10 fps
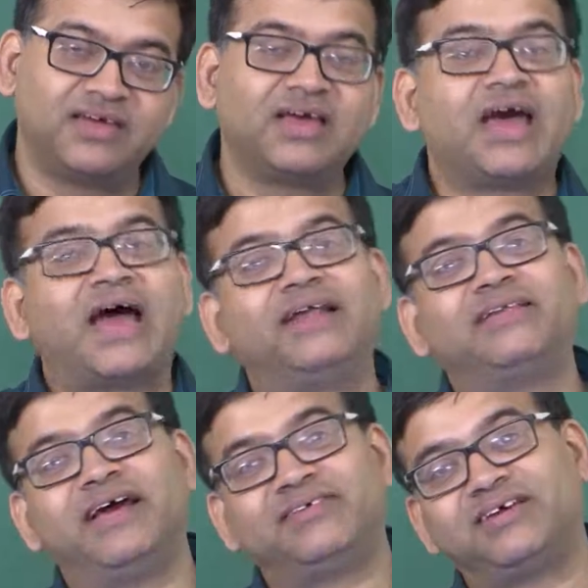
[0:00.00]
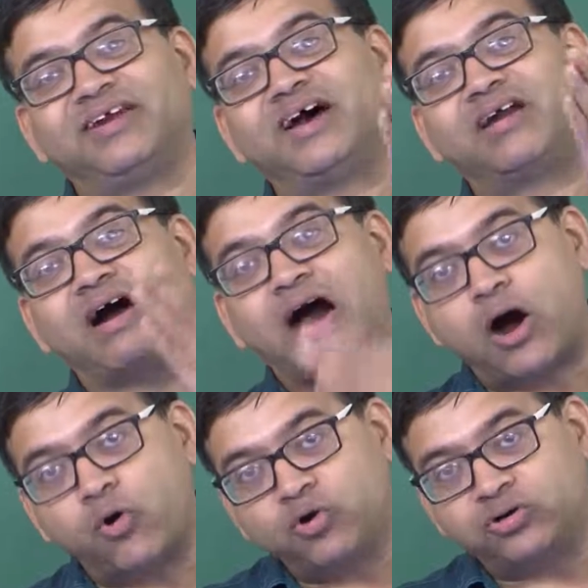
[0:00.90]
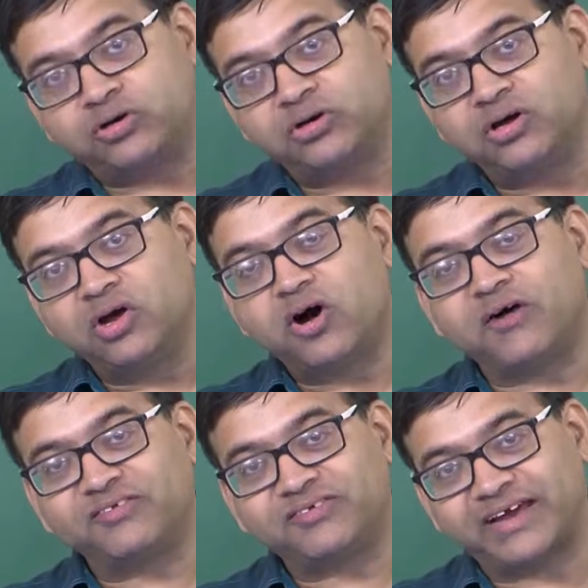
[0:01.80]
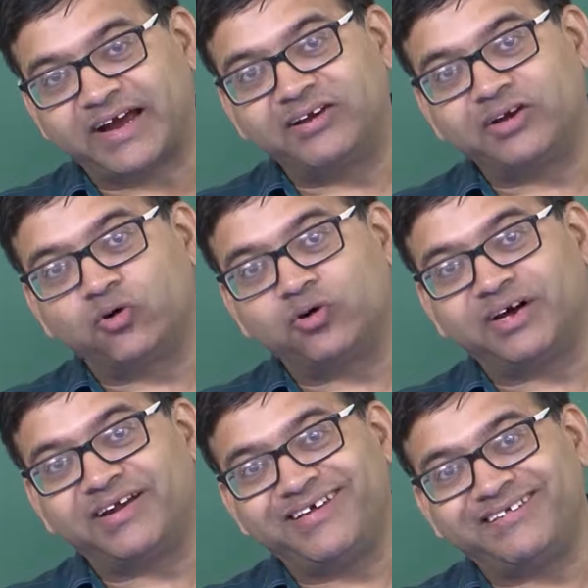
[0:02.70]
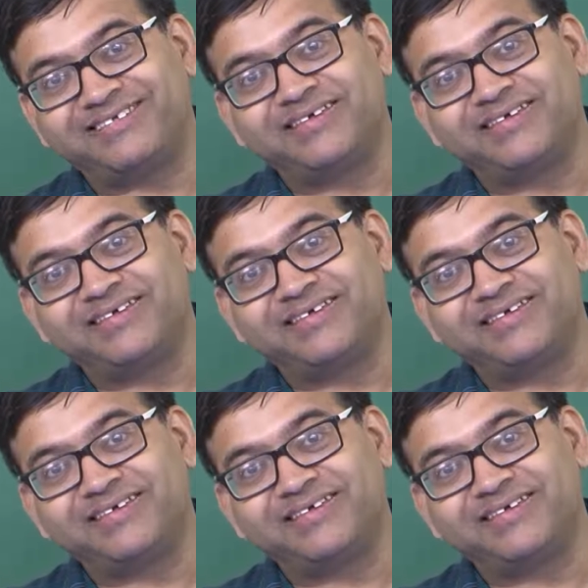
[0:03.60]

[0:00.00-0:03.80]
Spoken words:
and the SNR out of the second decoder is